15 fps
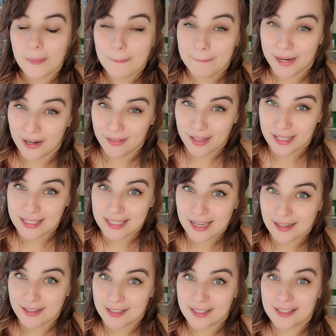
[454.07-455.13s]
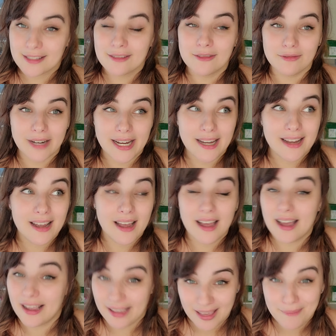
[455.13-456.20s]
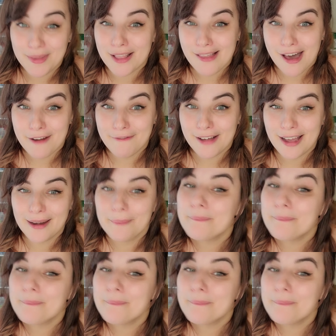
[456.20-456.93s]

Marathon sex, right? Can be a lot of fun,